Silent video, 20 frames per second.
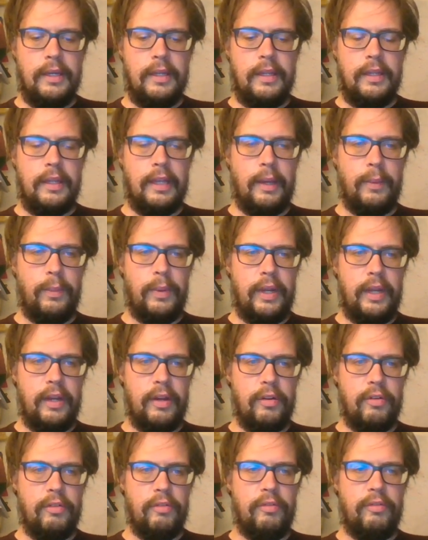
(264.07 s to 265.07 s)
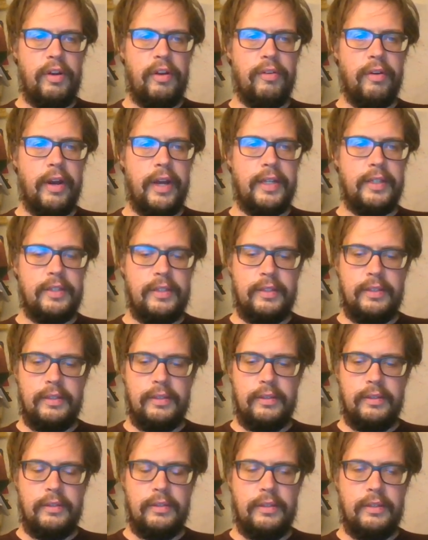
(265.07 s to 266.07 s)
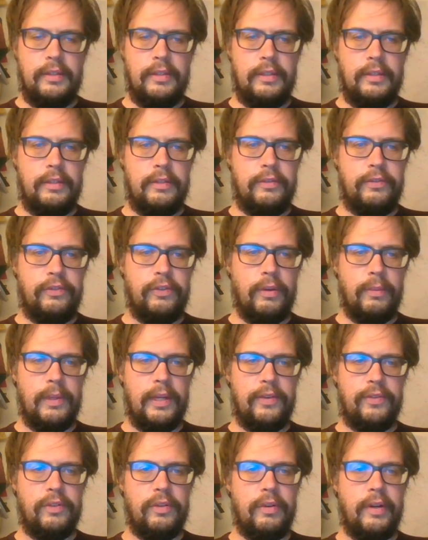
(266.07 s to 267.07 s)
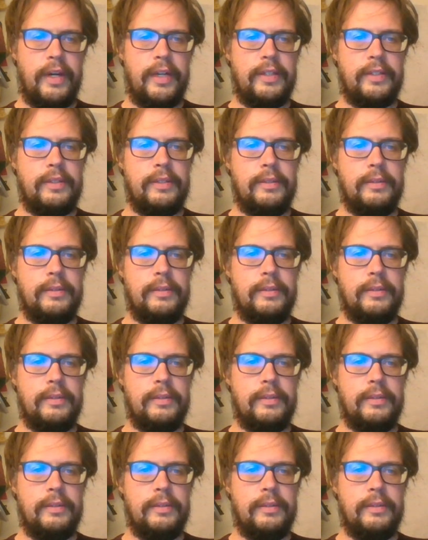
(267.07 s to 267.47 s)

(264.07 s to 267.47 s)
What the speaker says: Then we rewrite from left to right